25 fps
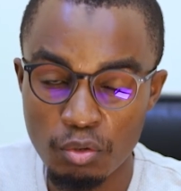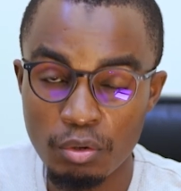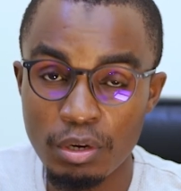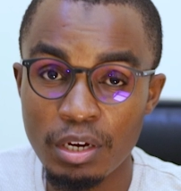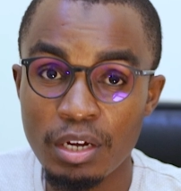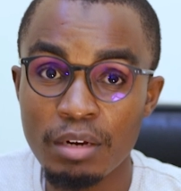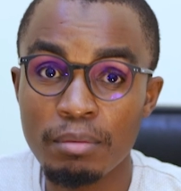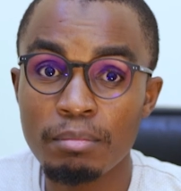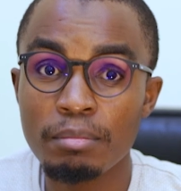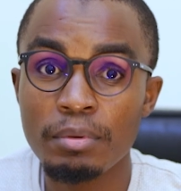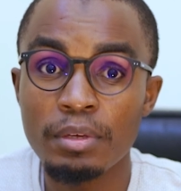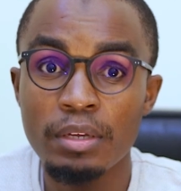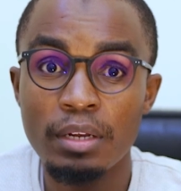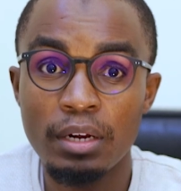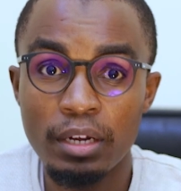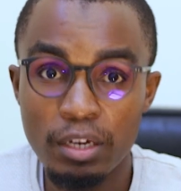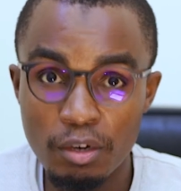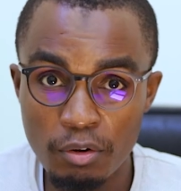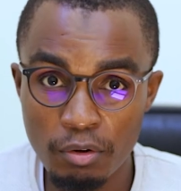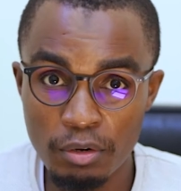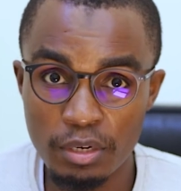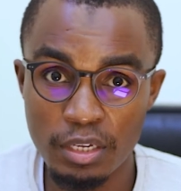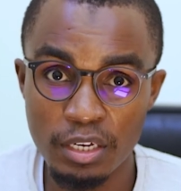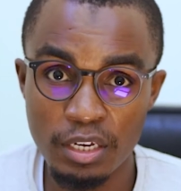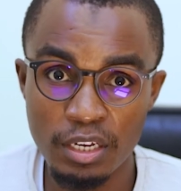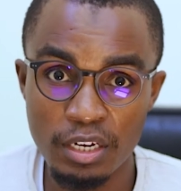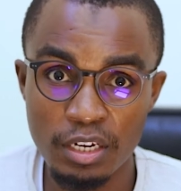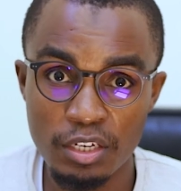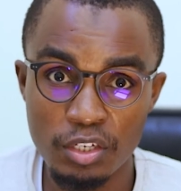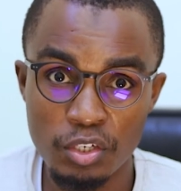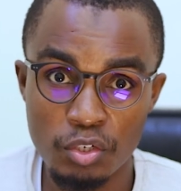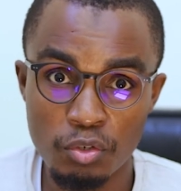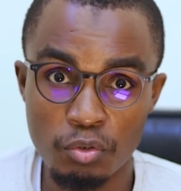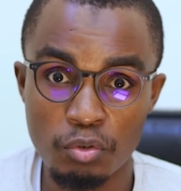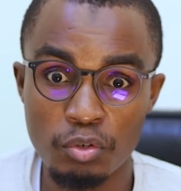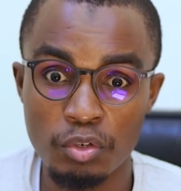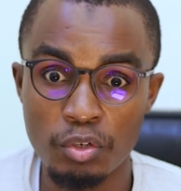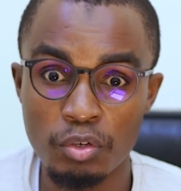You can be recording in a
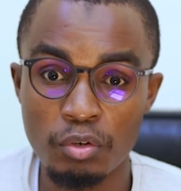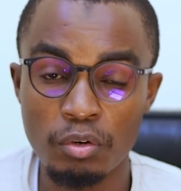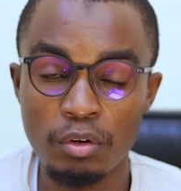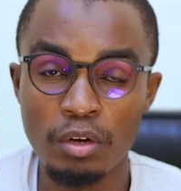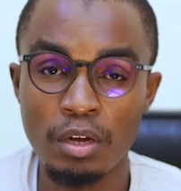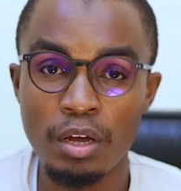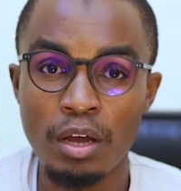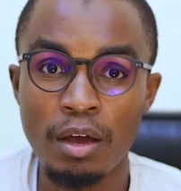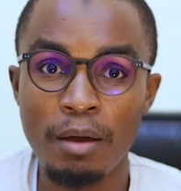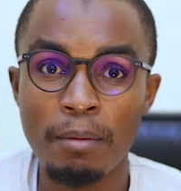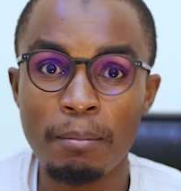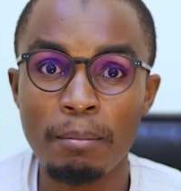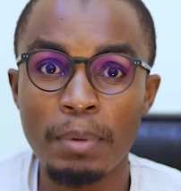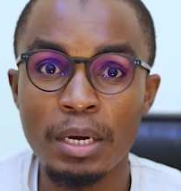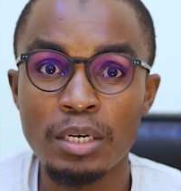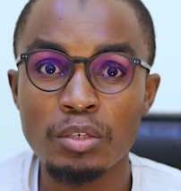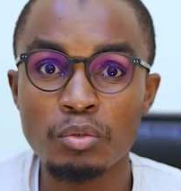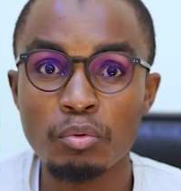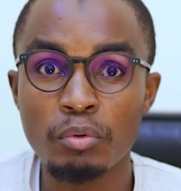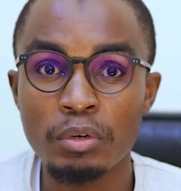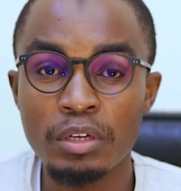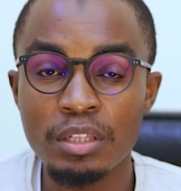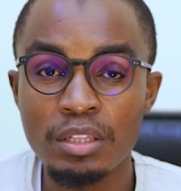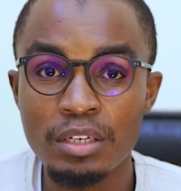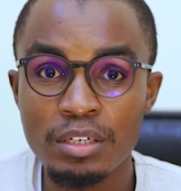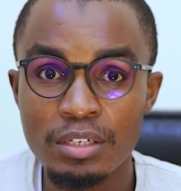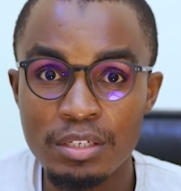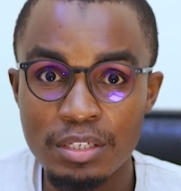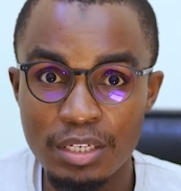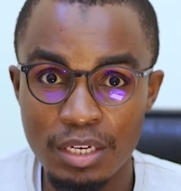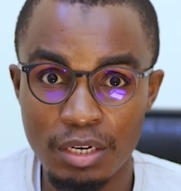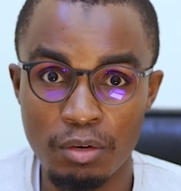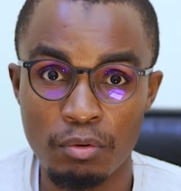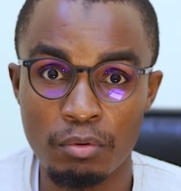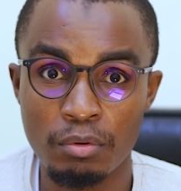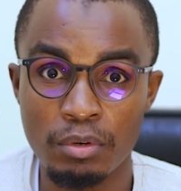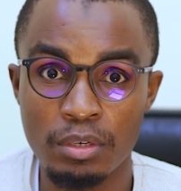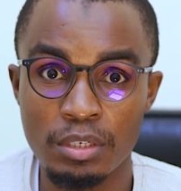studio, but when the
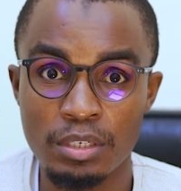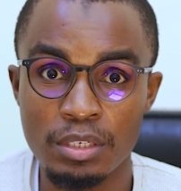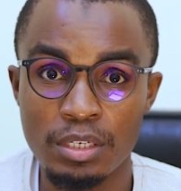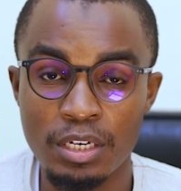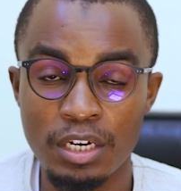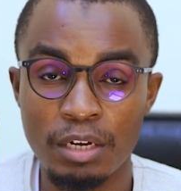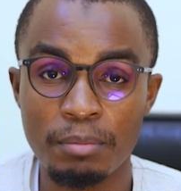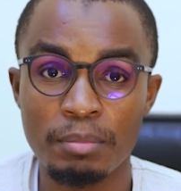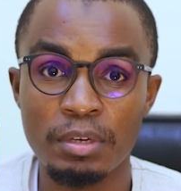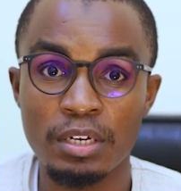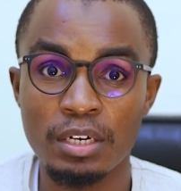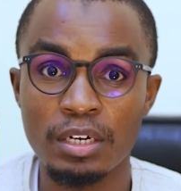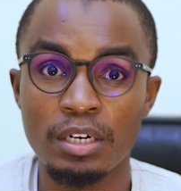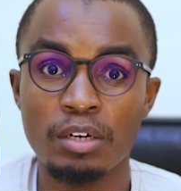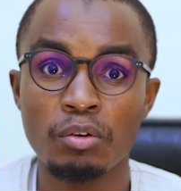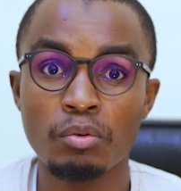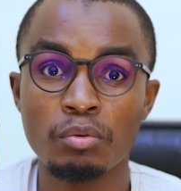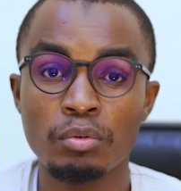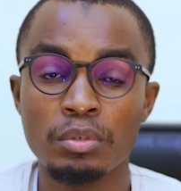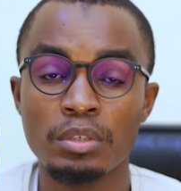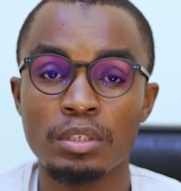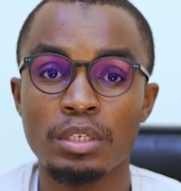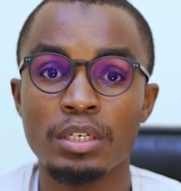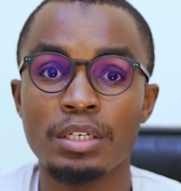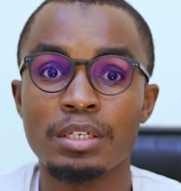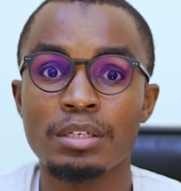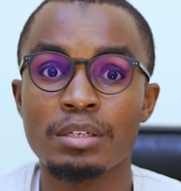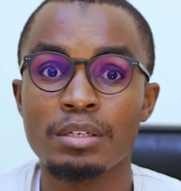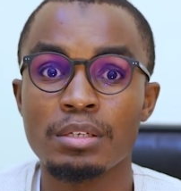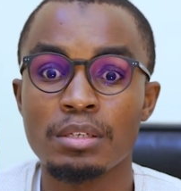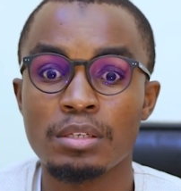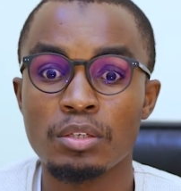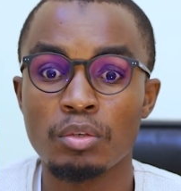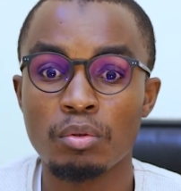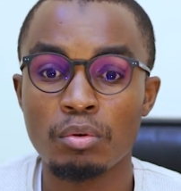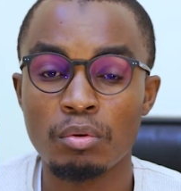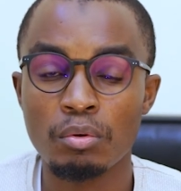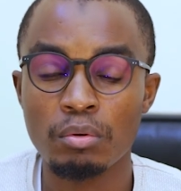sound is coming out,
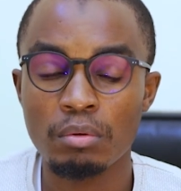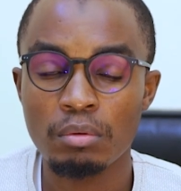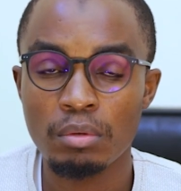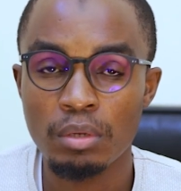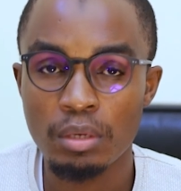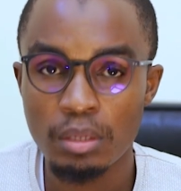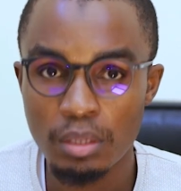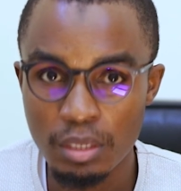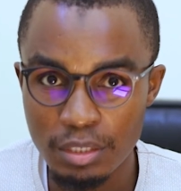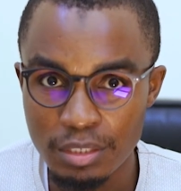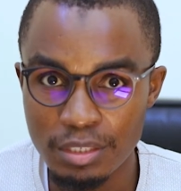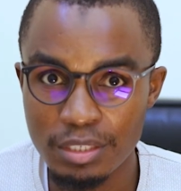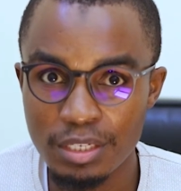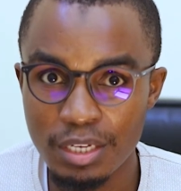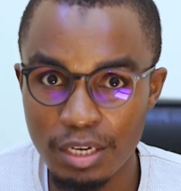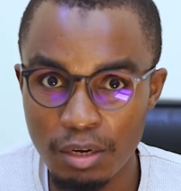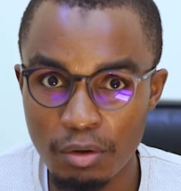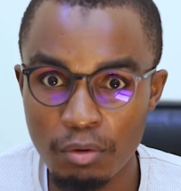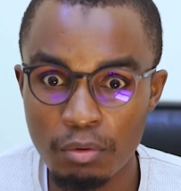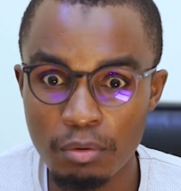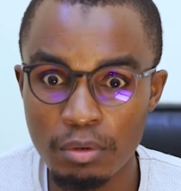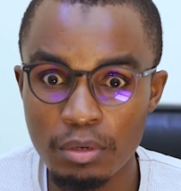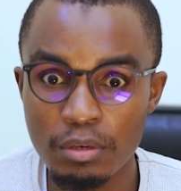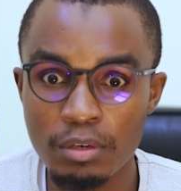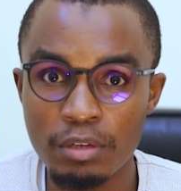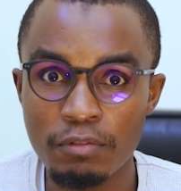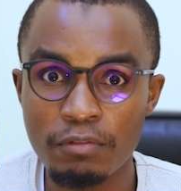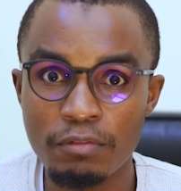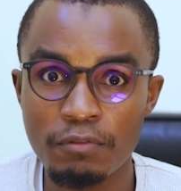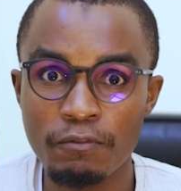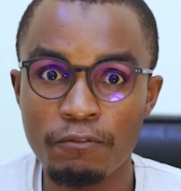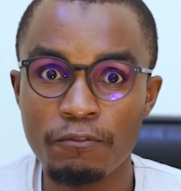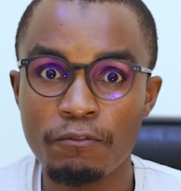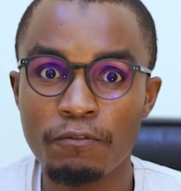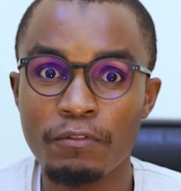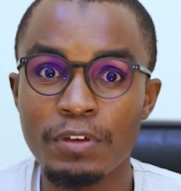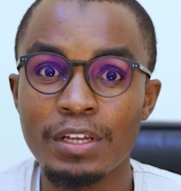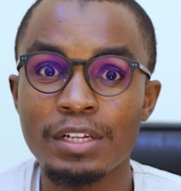is you know the sound
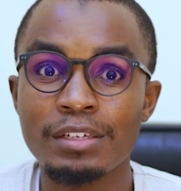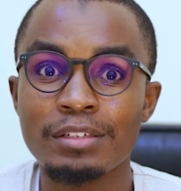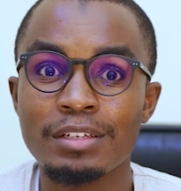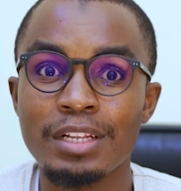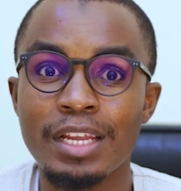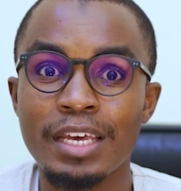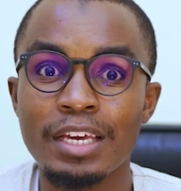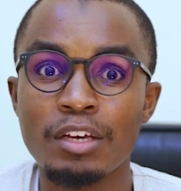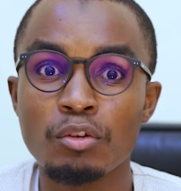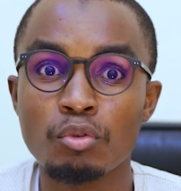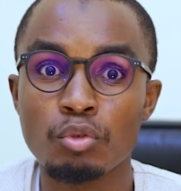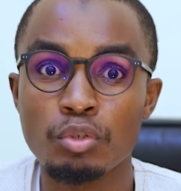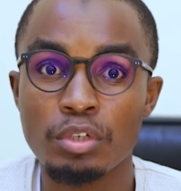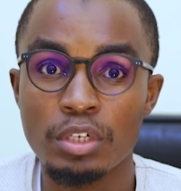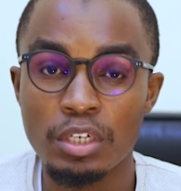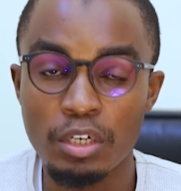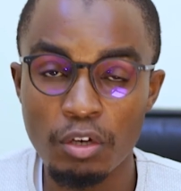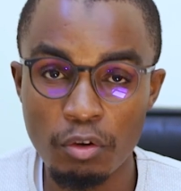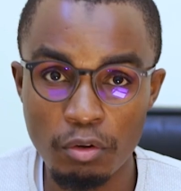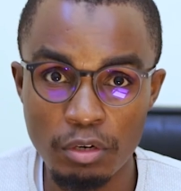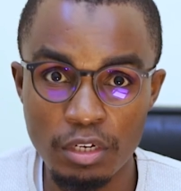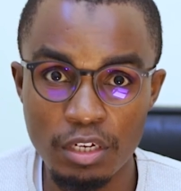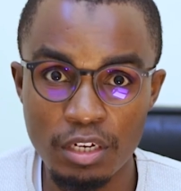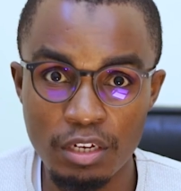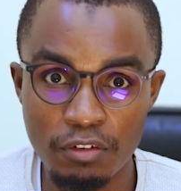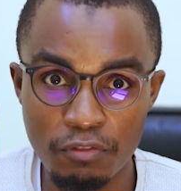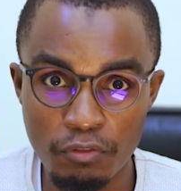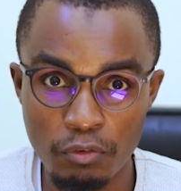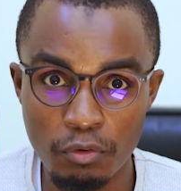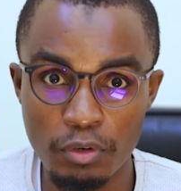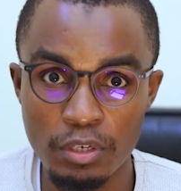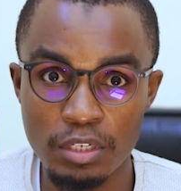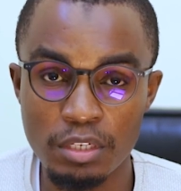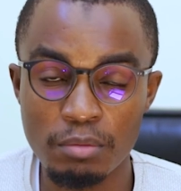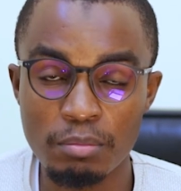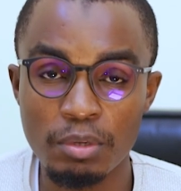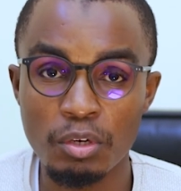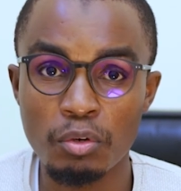feels like it was recorded in a
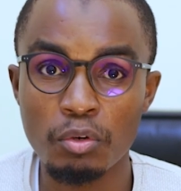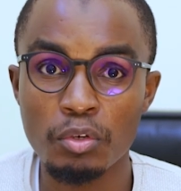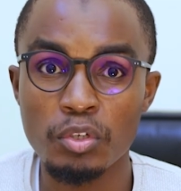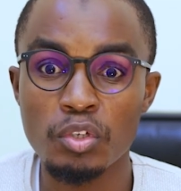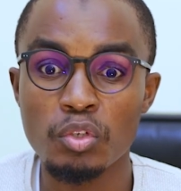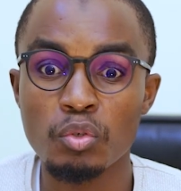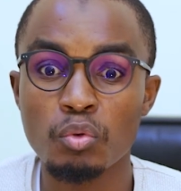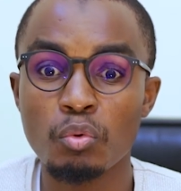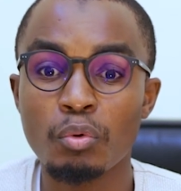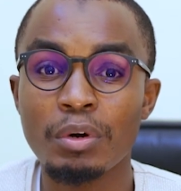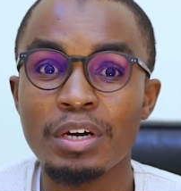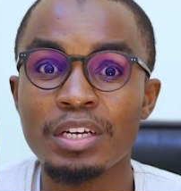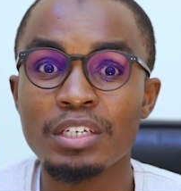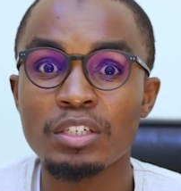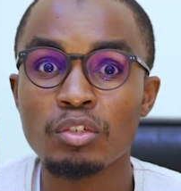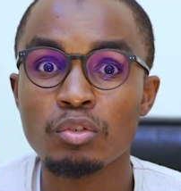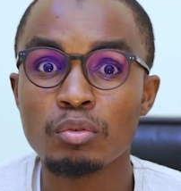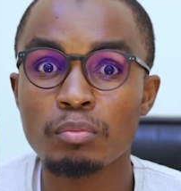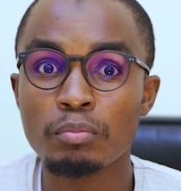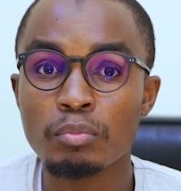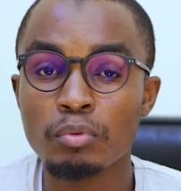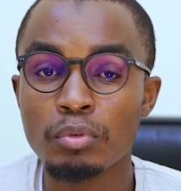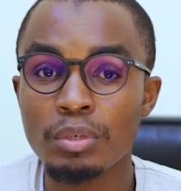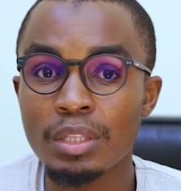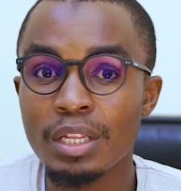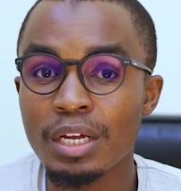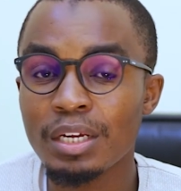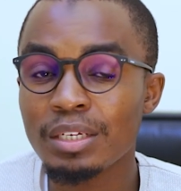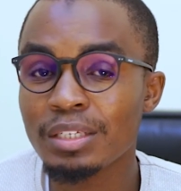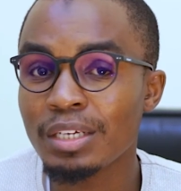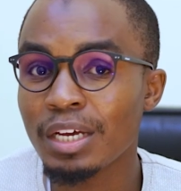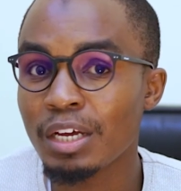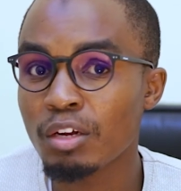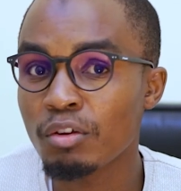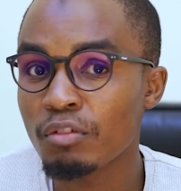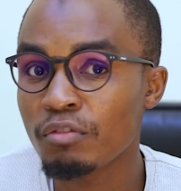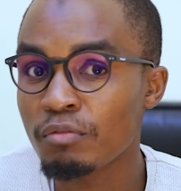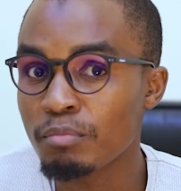forest because you wanted to put
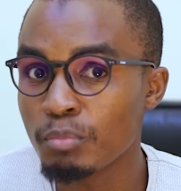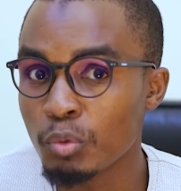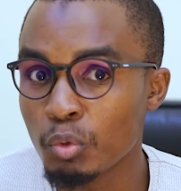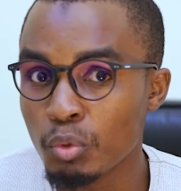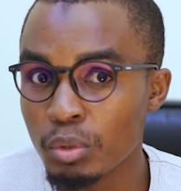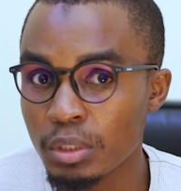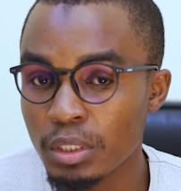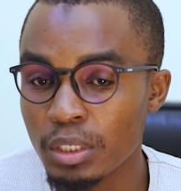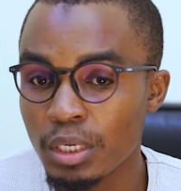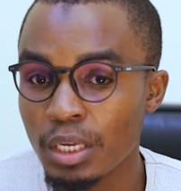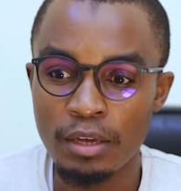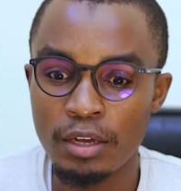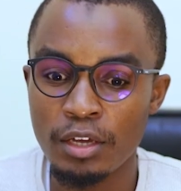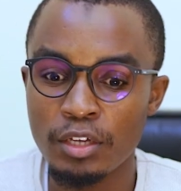that kind of mood.